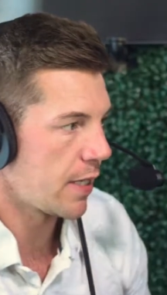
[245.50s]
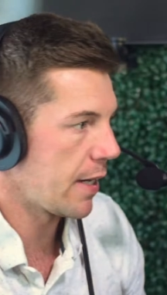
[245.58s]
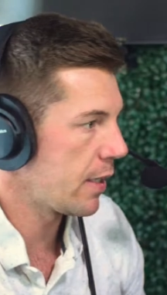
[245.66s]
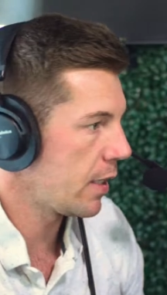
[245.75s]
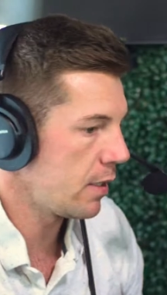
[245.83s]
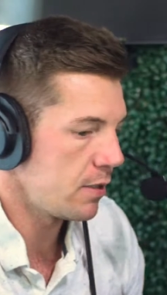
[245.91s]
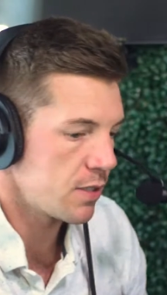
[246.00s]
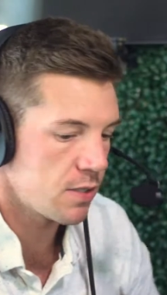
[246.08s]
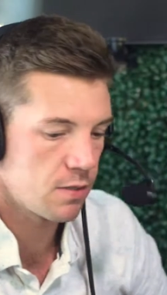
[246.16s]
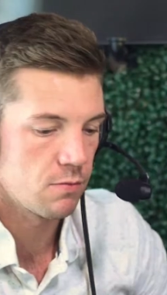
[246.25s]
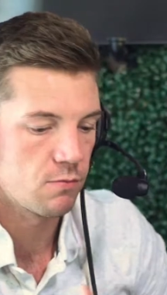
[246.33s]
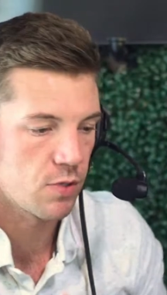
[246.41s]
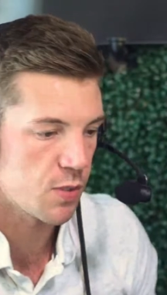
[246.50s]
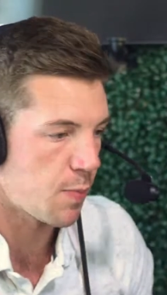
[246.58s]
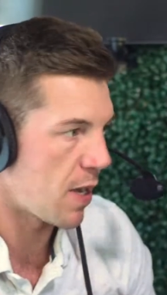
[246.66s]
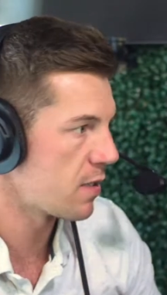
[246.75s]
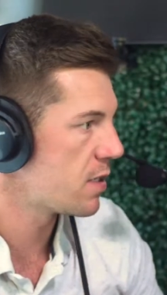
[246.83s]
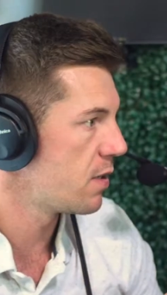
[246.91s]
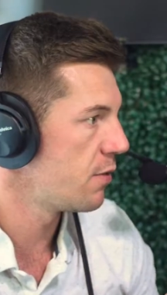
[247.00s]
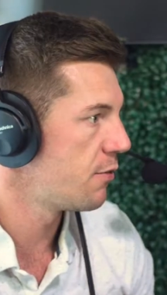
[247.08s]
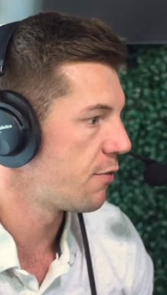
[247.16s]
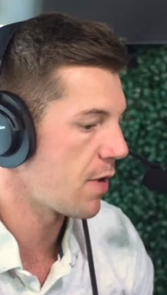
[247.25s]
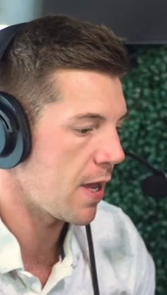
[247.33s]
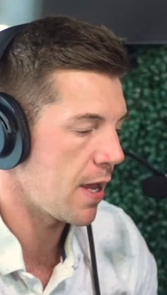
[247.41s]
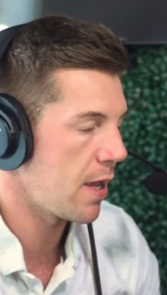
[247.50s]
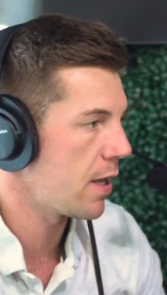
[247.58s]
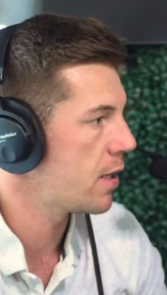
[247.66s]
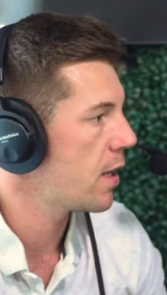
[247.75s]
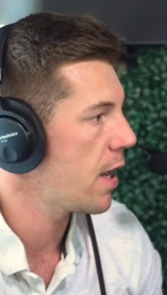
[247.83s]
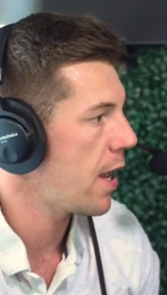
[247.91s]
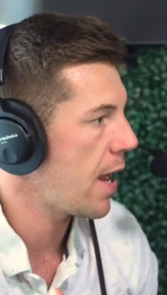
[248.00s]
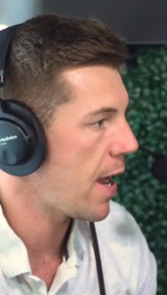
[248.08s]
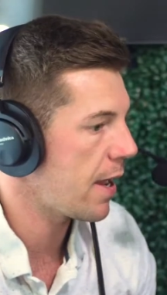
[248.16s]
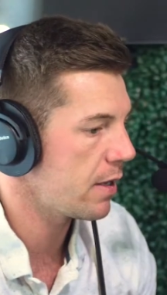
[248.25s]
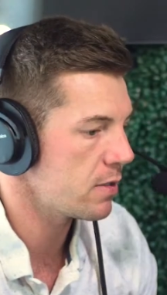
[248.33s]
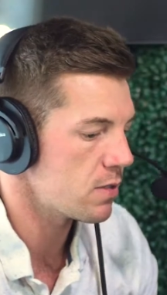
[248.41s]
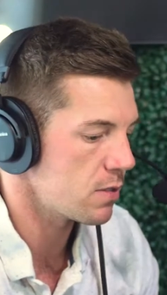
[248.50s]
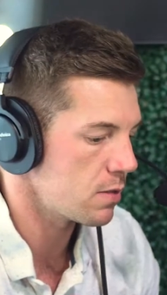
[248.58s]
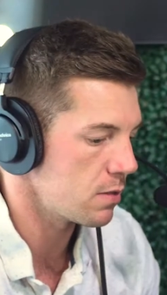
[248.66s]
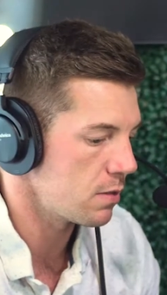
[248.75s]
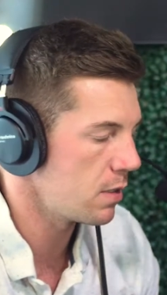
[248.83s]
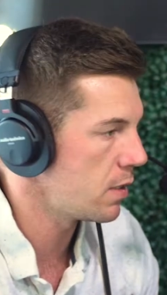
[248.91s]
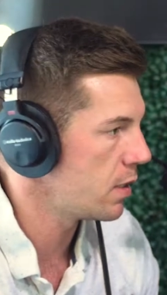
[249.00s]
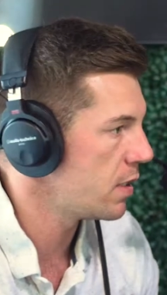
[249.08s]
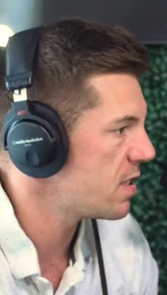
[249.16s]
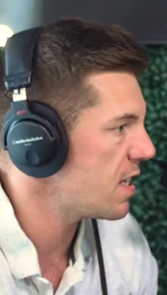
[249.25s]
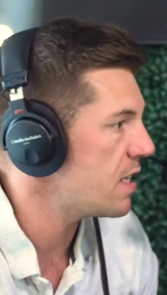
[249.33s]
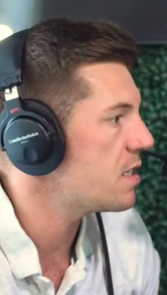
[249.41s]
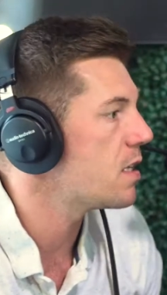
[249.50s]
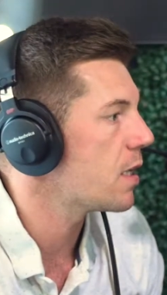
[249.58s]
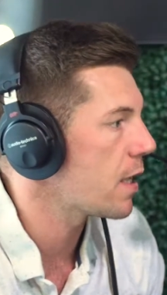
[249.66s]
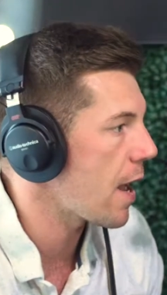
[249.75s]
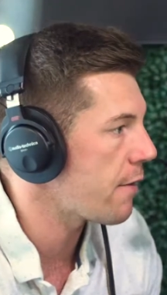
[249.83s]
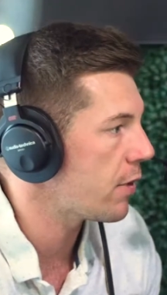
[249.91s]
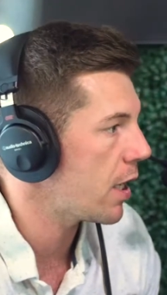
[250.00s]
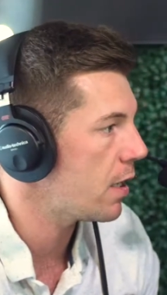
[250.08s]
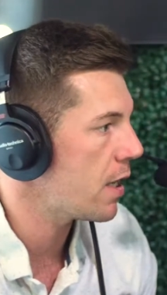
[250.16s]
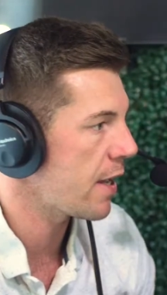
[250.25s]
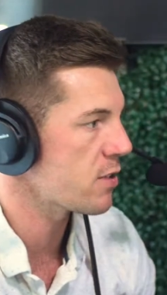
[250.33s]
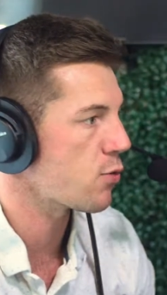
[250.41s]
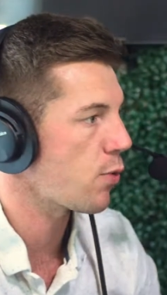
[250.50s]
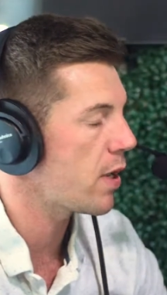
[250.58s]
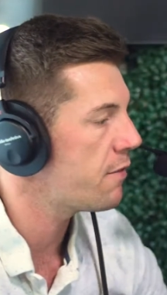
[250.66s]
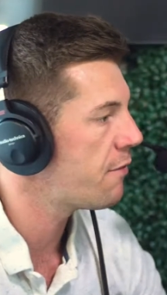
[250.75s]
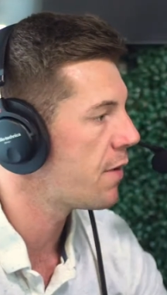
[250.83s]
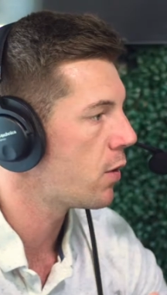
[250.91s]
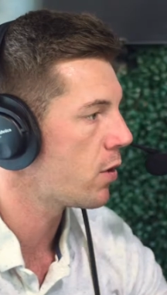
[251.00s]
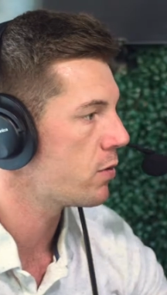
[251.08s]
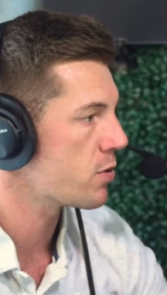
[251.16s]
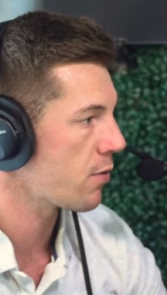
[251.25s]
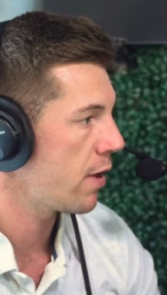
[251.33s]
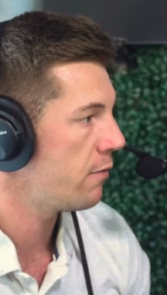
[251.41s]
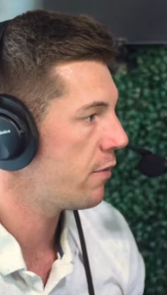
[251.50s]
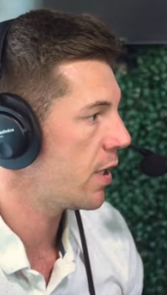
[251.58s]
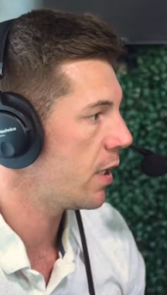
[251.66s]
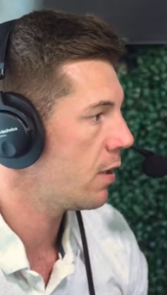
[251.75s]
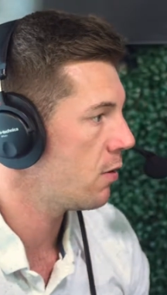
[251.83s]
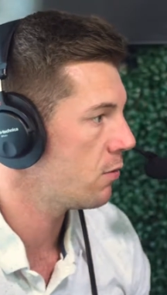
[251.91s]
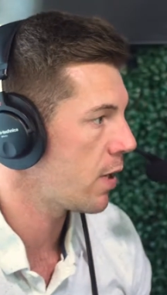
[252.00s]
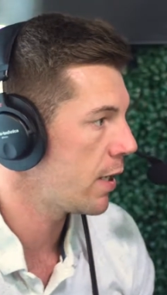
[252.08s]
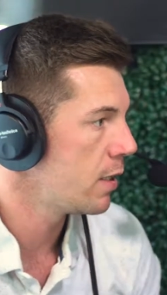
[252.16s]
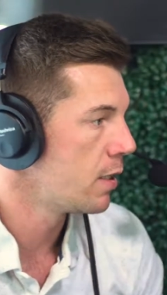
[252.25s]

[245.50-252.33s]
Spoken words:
that is responsive and is easy to navigate, has great photos, great video, right?